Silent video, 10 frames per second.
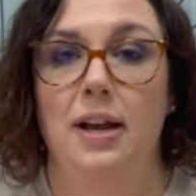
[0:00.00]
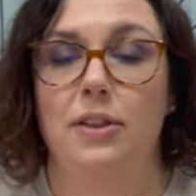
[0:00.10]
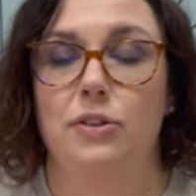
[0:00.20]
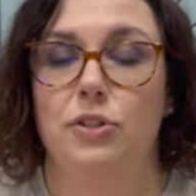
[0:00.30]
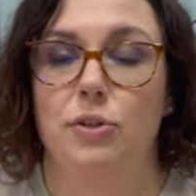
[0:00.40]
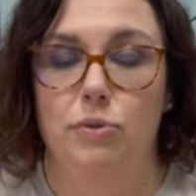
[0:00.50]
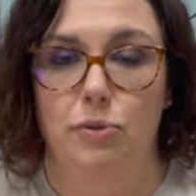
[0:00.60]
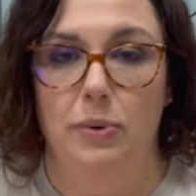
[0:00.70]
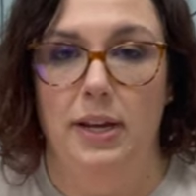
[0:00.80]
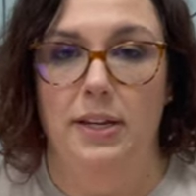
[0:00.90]
They're so
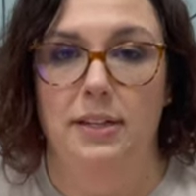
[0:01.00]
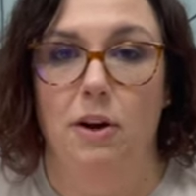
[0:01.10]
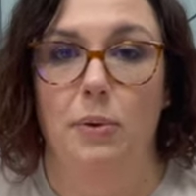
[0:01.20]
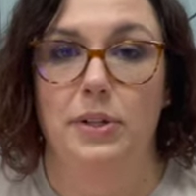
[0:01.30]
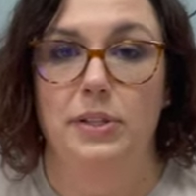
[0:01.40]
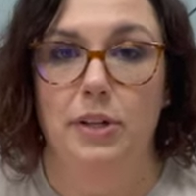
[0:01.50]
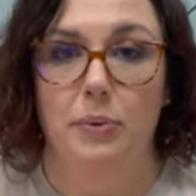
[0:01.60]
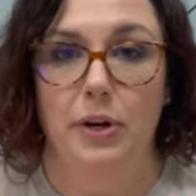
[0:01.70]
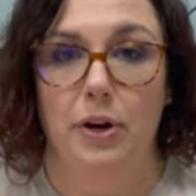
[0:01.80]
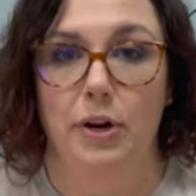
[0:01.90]
sweet, always so
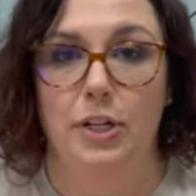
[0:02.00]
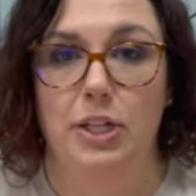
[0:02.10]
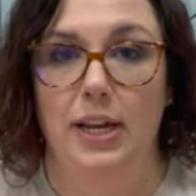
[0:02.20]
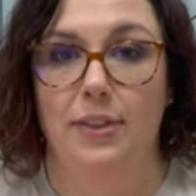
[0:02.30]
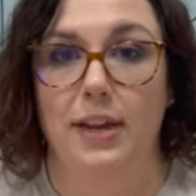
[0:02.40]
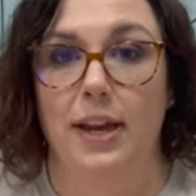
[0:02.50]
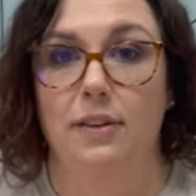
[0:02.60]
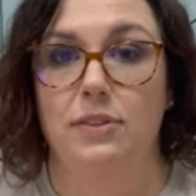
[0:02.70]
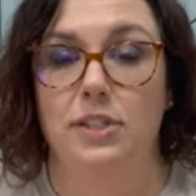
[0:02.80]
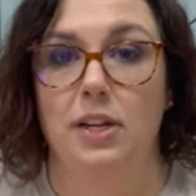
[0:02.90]
encouraging, and they
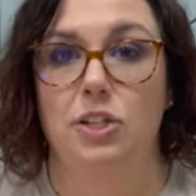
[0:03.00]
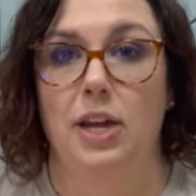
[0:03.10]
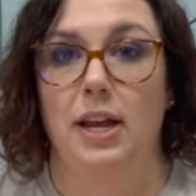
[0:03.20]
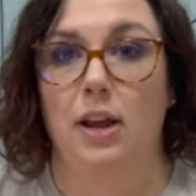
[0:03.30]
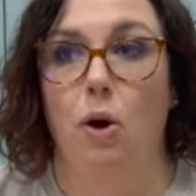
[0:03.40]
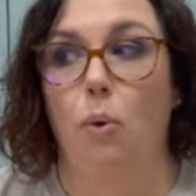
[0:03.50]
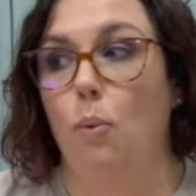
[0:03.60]
have such a